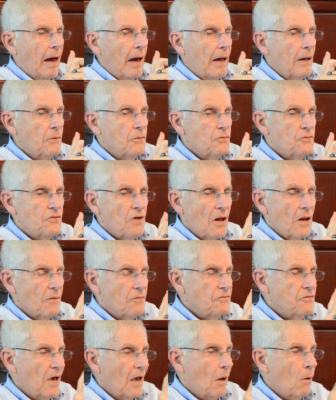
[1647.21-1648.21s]
instead
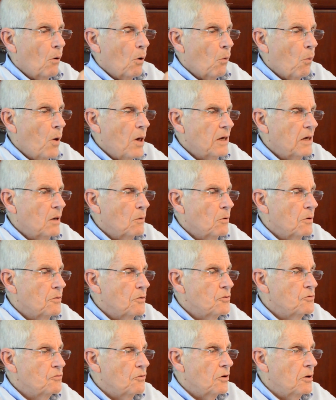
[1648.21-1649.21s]
of saying, I'll awaken with
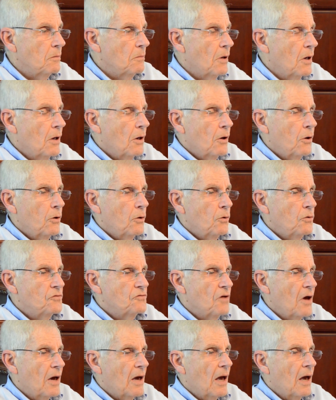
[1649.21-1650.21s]
a dream, you
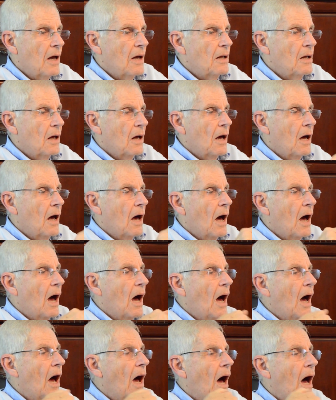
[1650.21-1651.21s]
say,
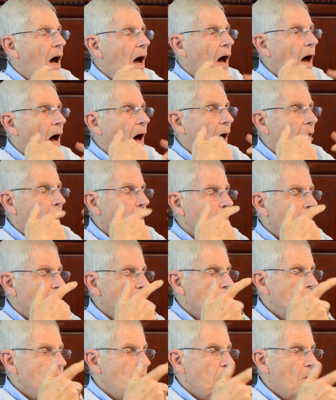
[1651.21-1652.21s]
I will have
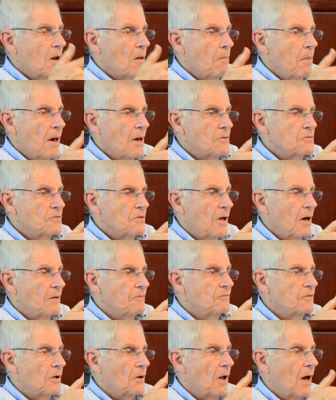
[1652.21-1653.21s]
a dream about a past
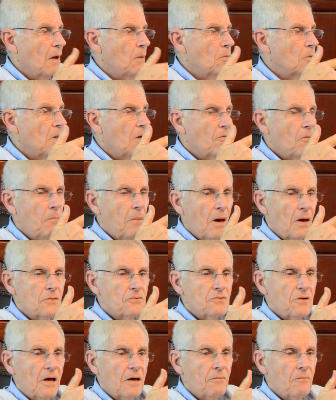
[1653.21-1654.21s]
life. Tonight, we'll have a
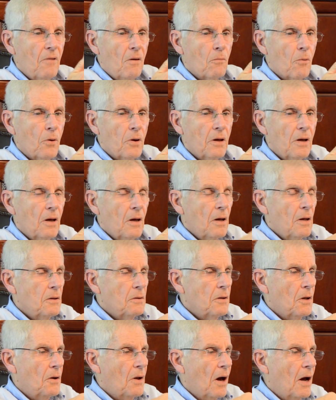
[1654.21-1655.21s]
past life memory.
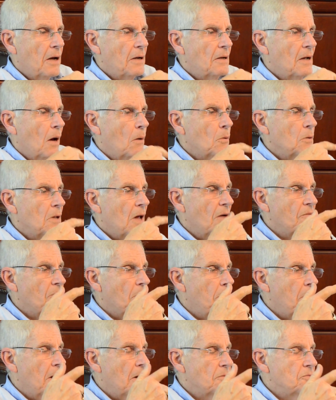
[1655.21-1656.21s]
Tonight, I will have a
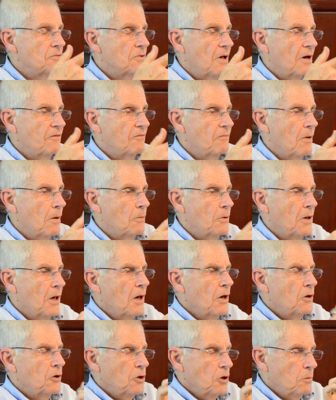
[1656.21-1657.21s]
past life memory.
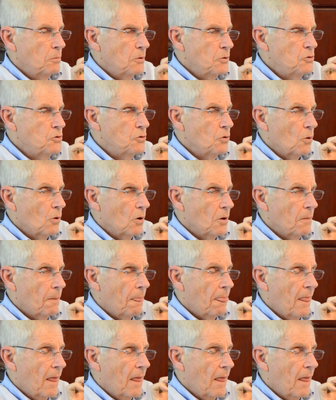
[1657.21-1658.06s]
Keep it short.